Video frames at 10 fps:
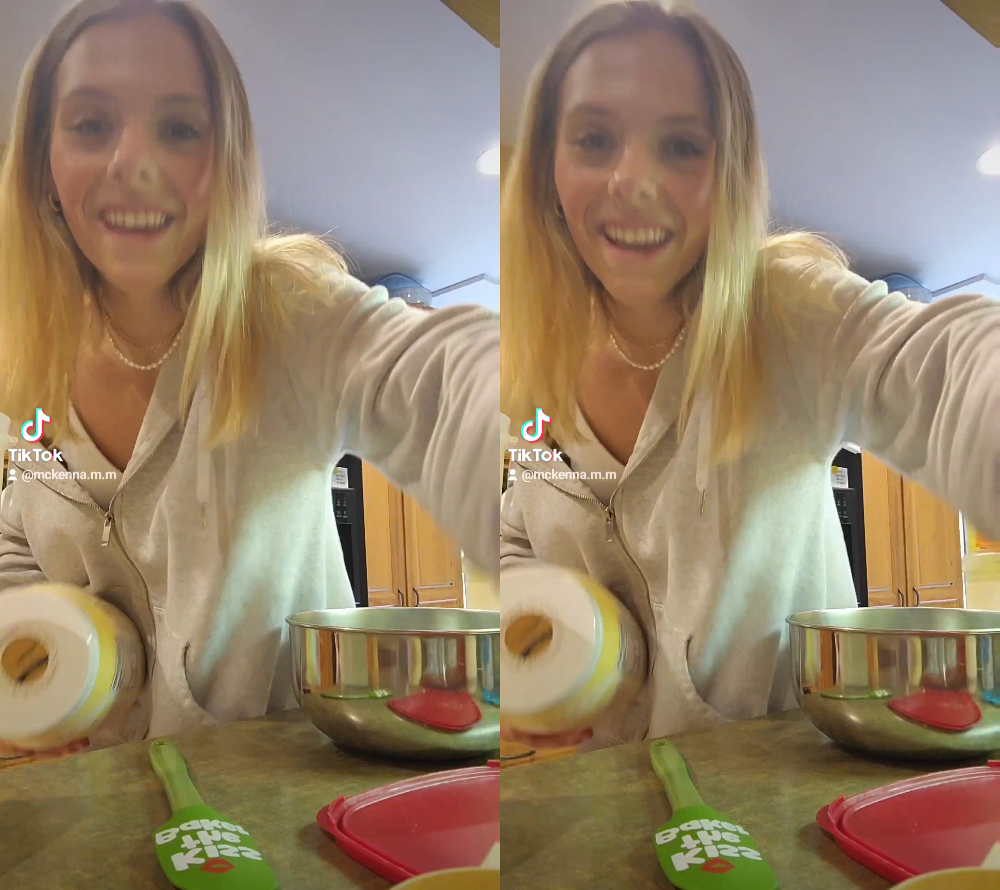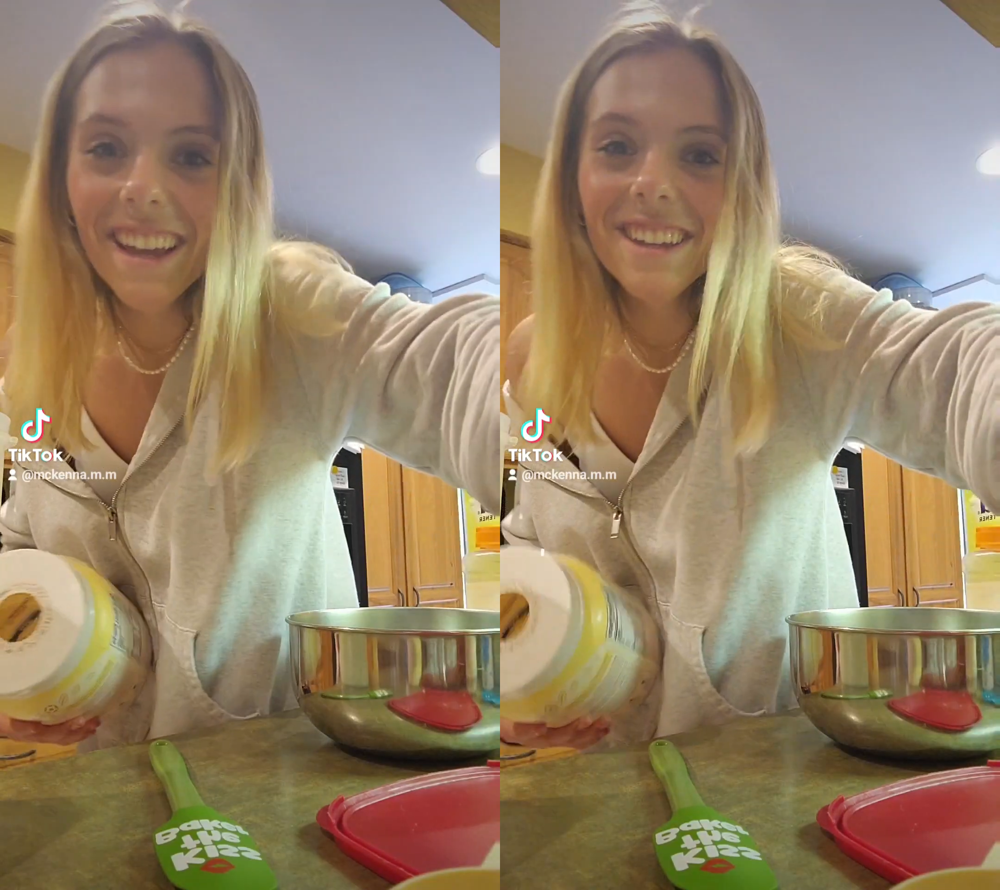
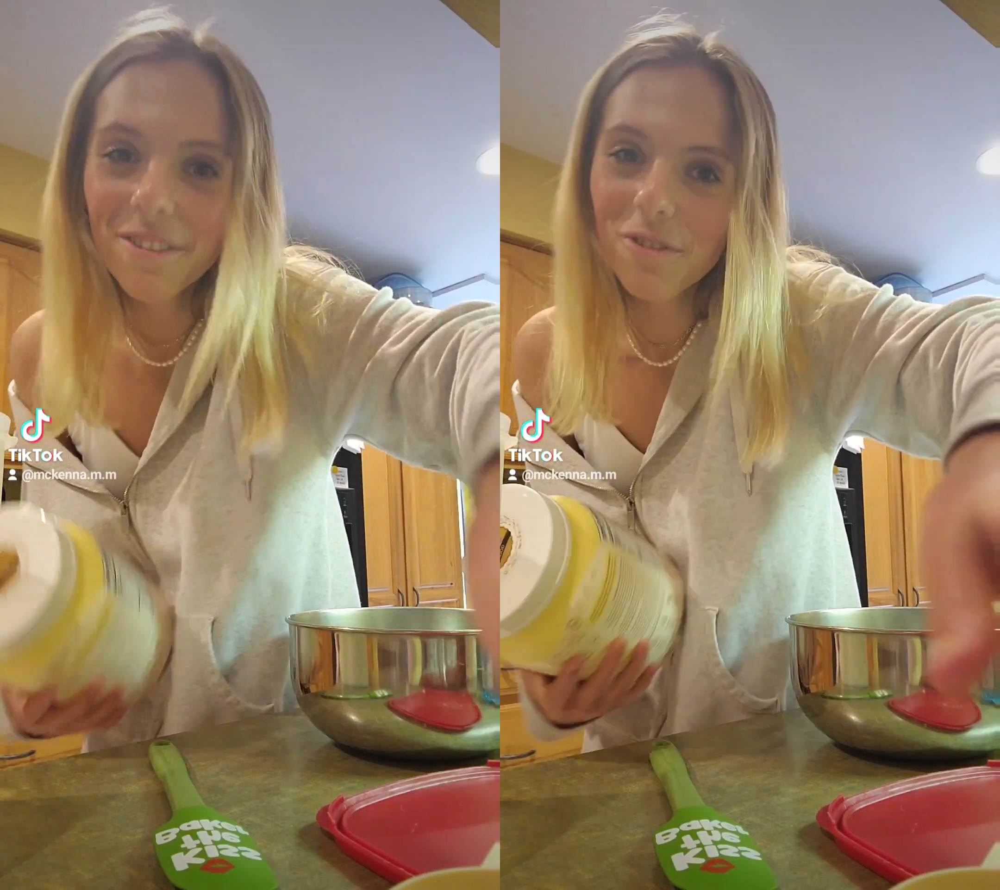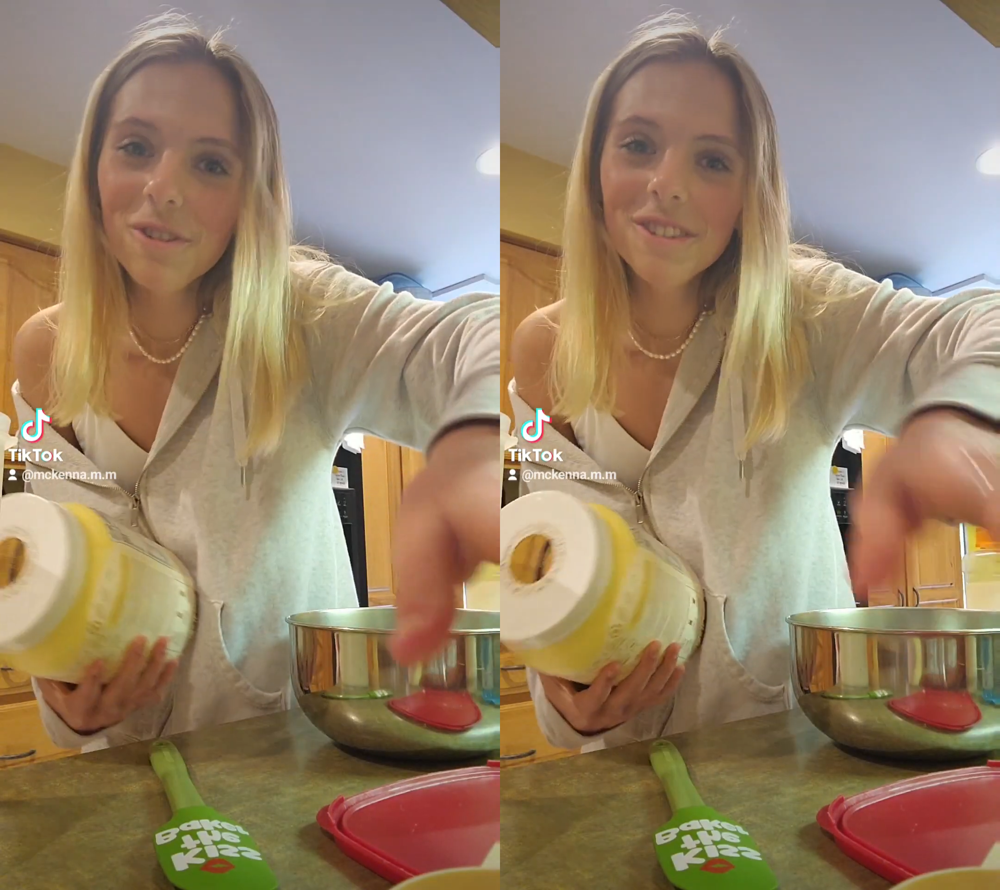And
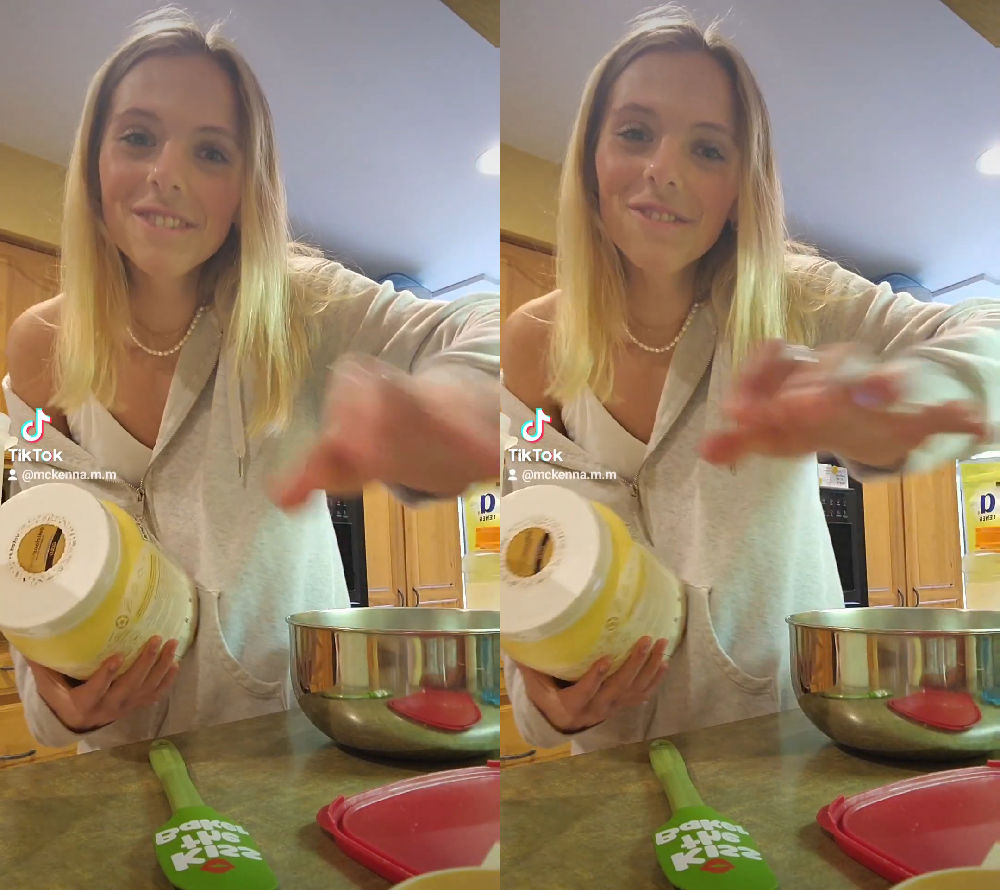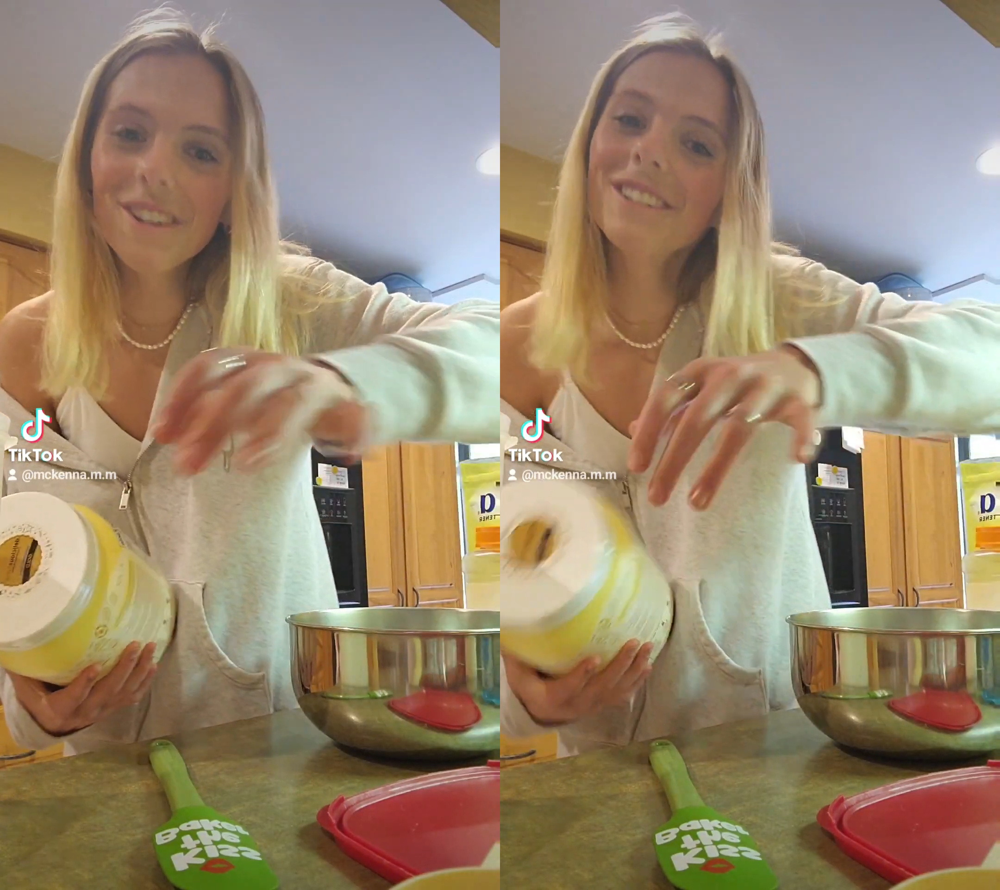of
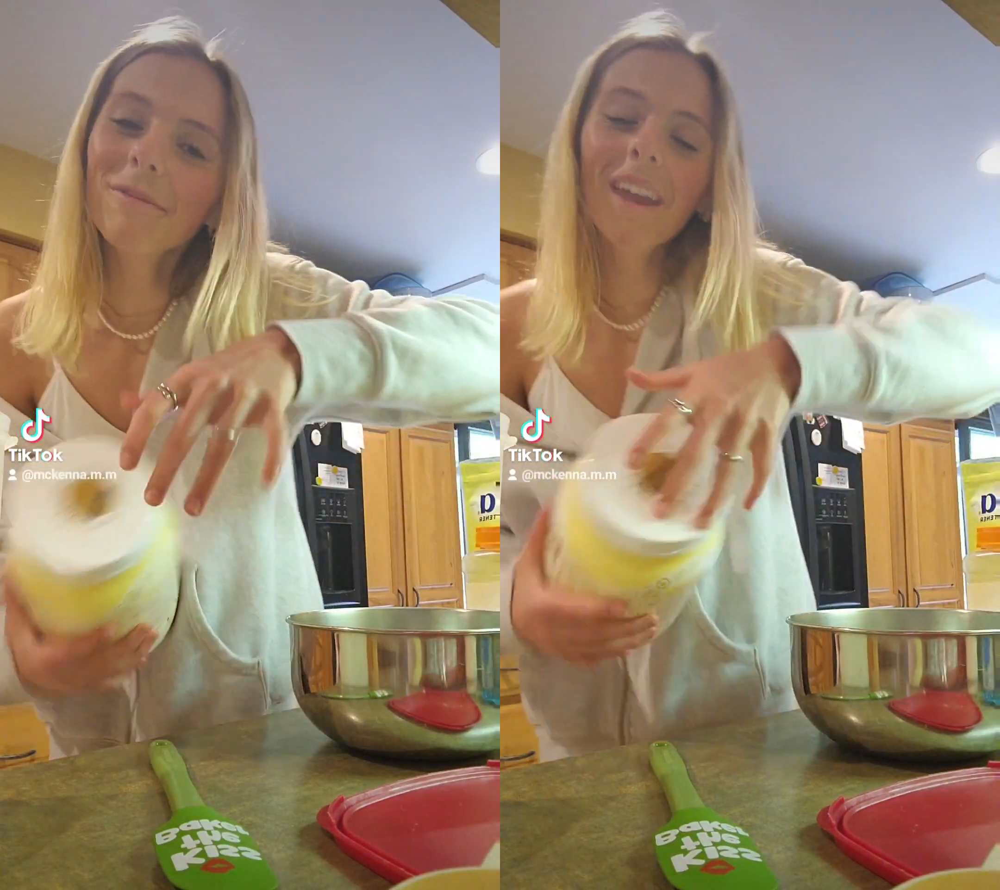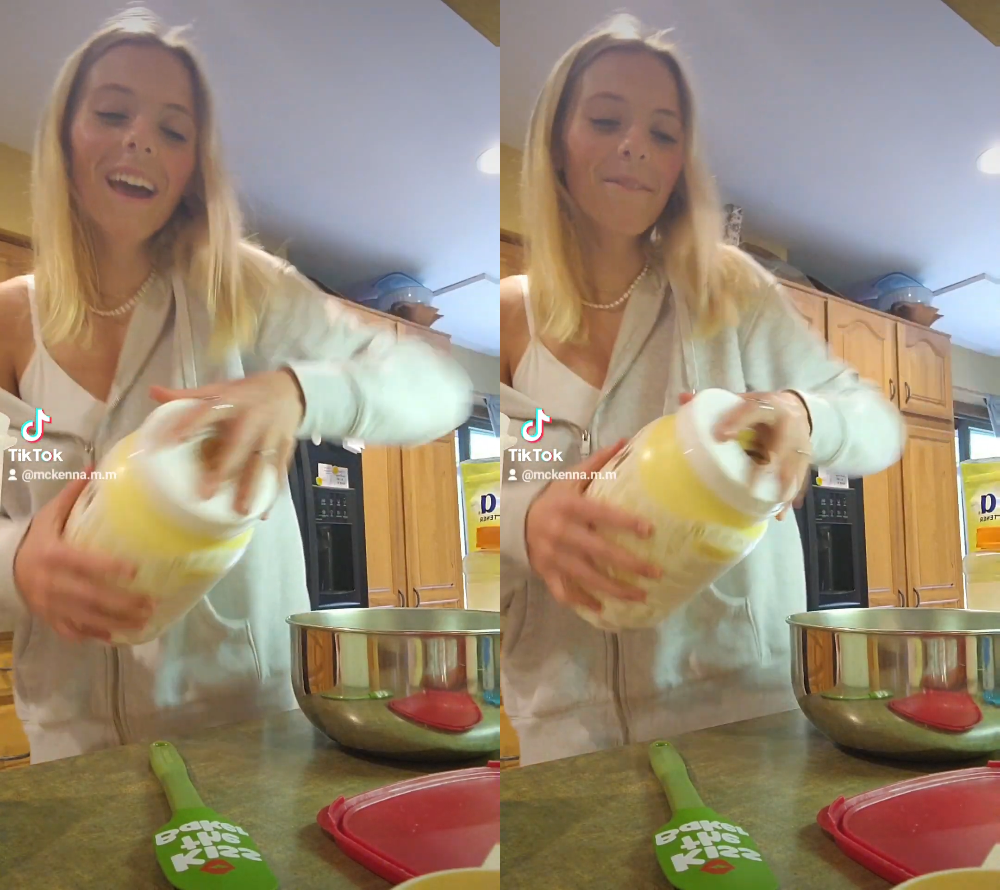course, for it to
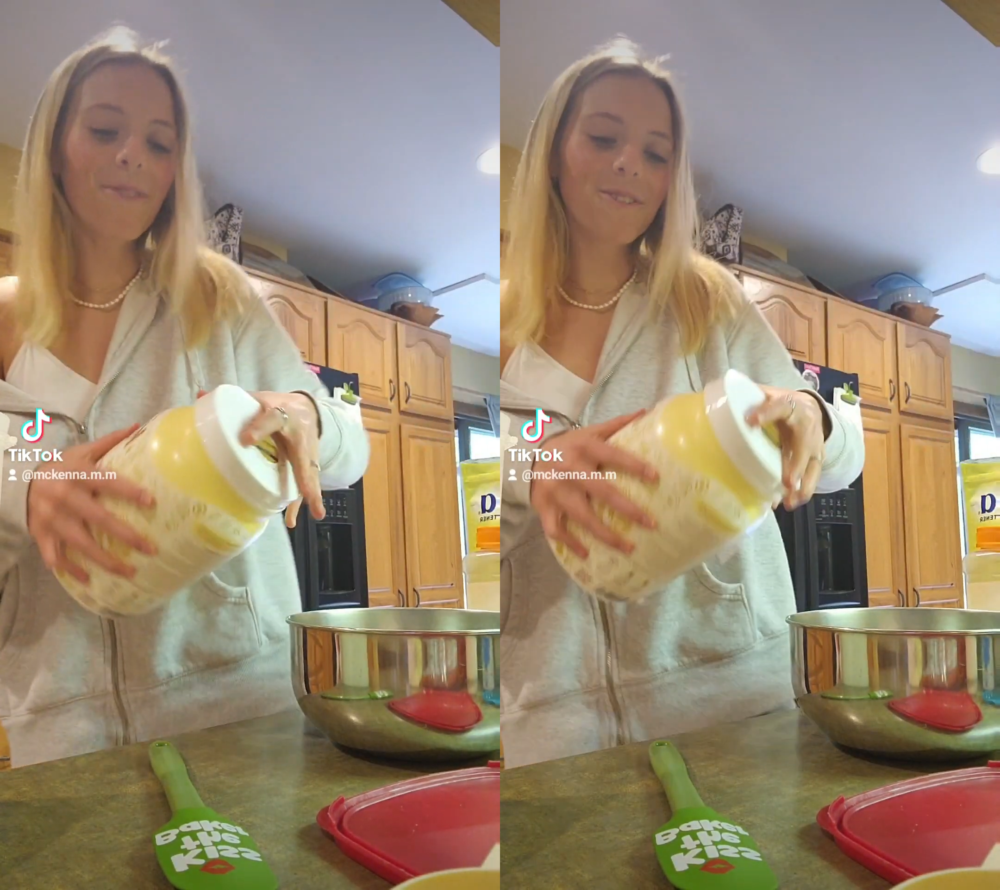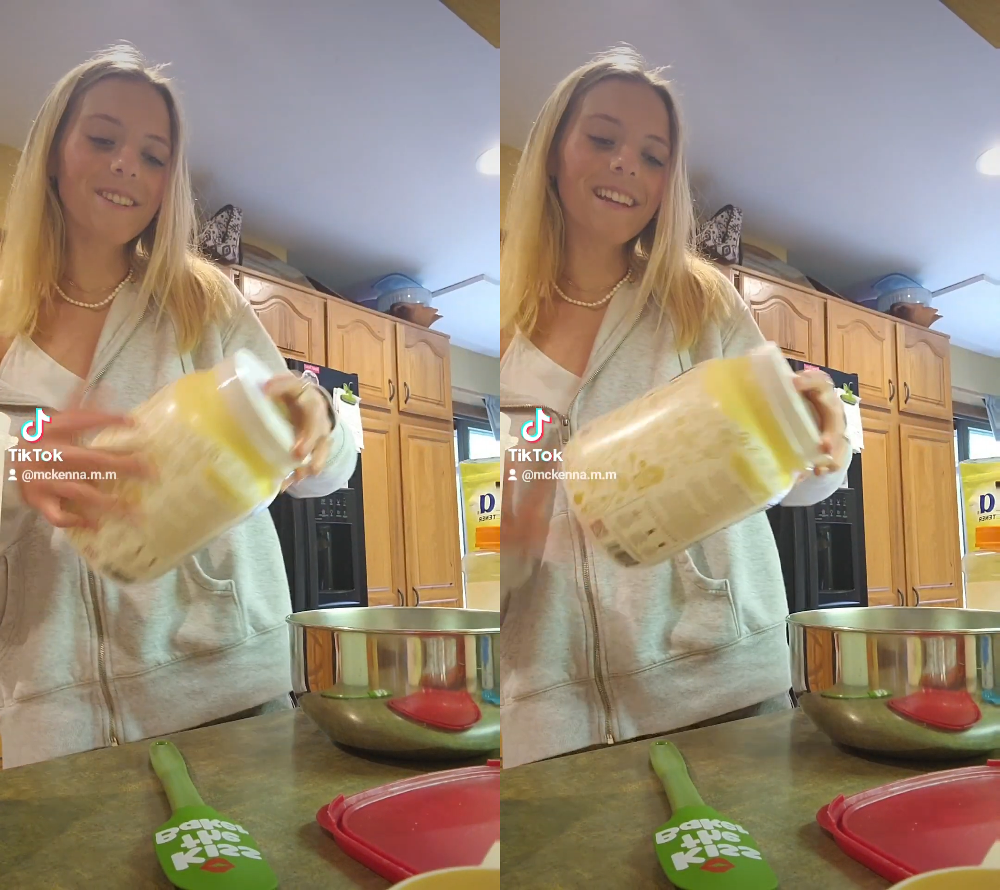be high
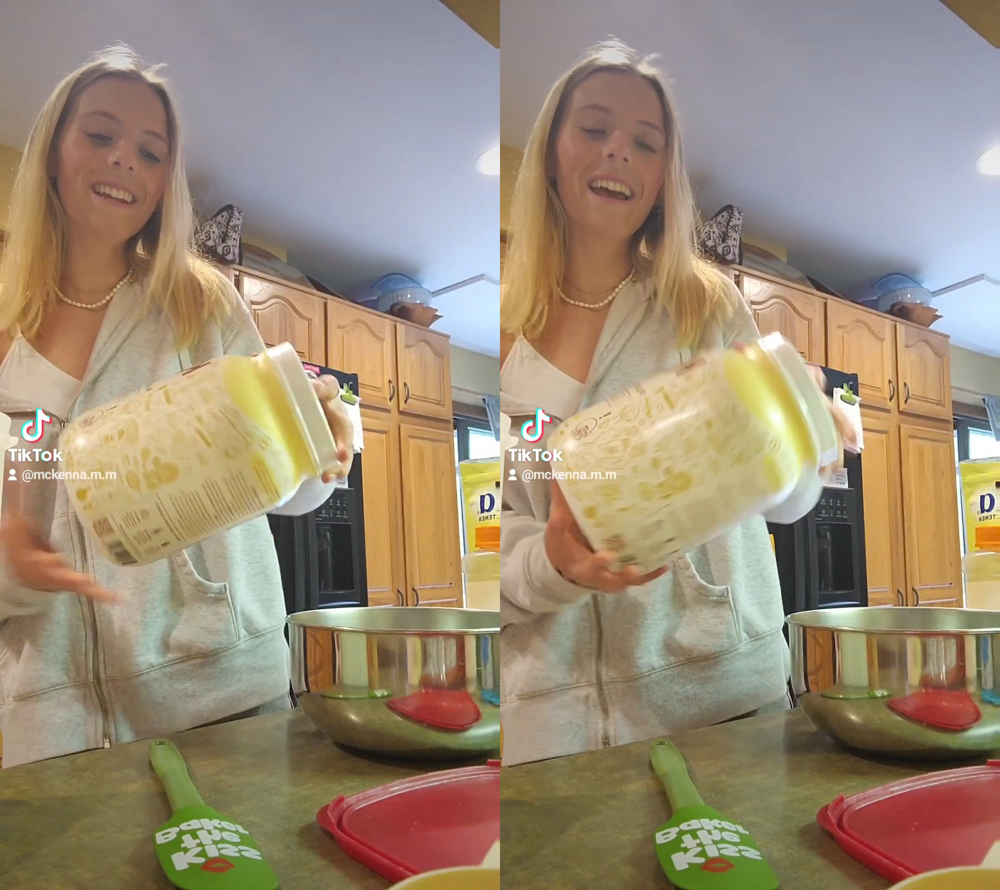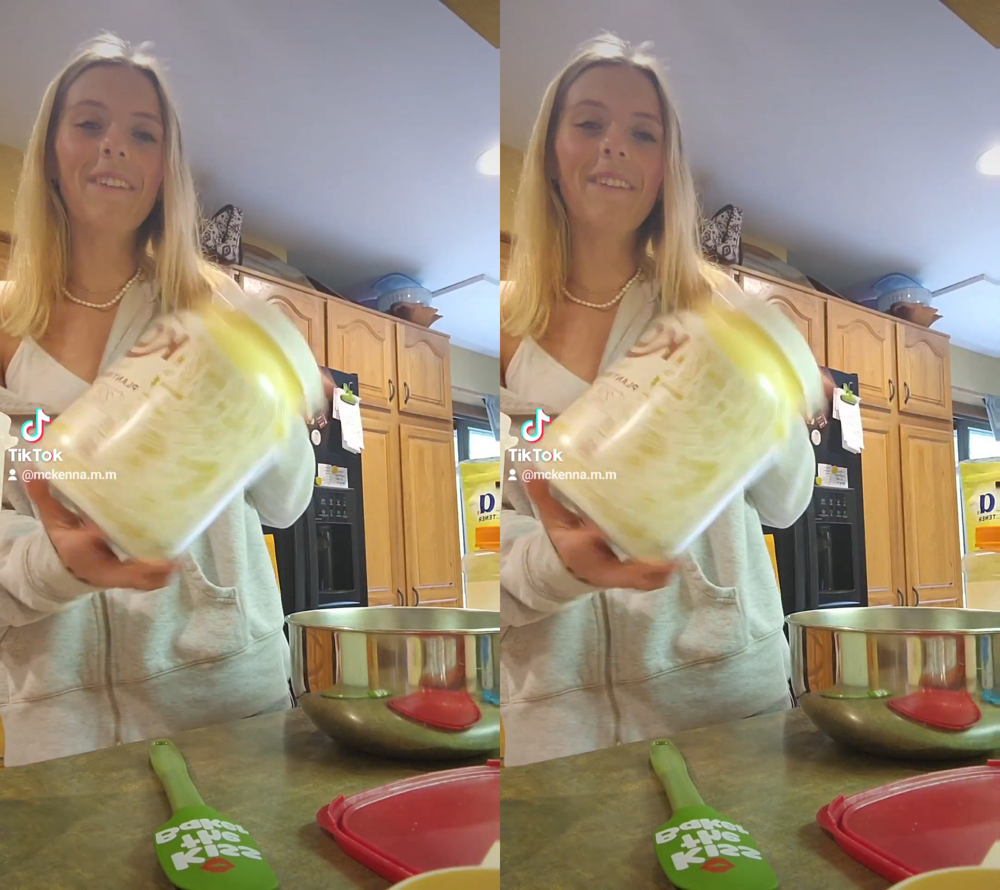protein,